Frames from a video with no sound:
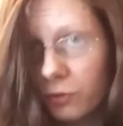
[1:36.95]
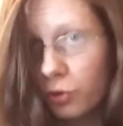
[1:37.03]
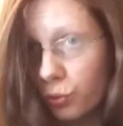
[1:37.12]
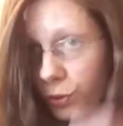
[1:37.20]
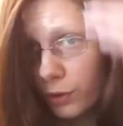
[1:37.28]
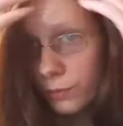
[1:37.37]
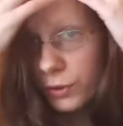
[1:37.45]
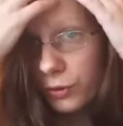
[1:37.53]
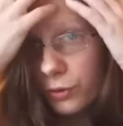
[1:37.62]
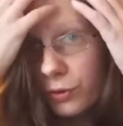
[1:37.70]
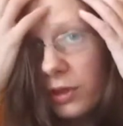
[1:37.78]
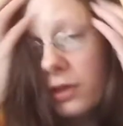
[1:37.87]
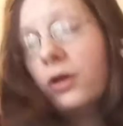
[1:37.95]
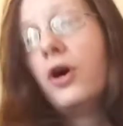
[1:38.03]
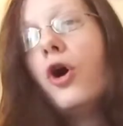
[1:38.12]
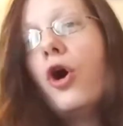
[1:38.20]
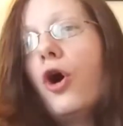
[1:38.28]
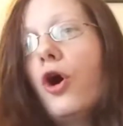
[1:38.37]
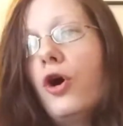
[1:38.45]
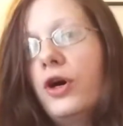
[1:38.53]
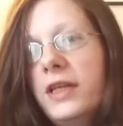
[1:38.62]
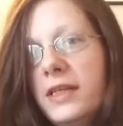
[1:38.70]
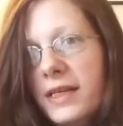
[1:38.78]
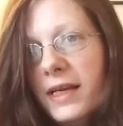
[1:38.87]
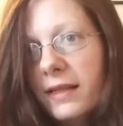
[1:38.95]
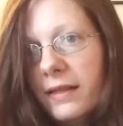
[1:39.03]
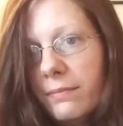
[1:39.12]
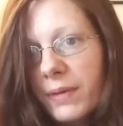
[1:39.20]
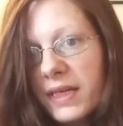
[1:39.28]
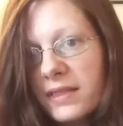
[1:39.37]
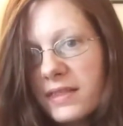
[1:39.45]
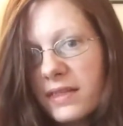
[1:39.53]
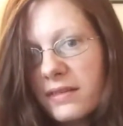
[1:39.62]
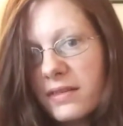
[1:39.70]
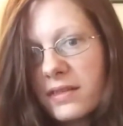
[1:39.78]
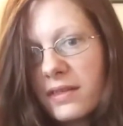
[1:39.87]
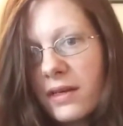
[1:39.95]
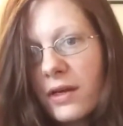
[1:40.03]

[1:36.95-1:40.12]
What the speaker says: Twitter mood, on a daily basis.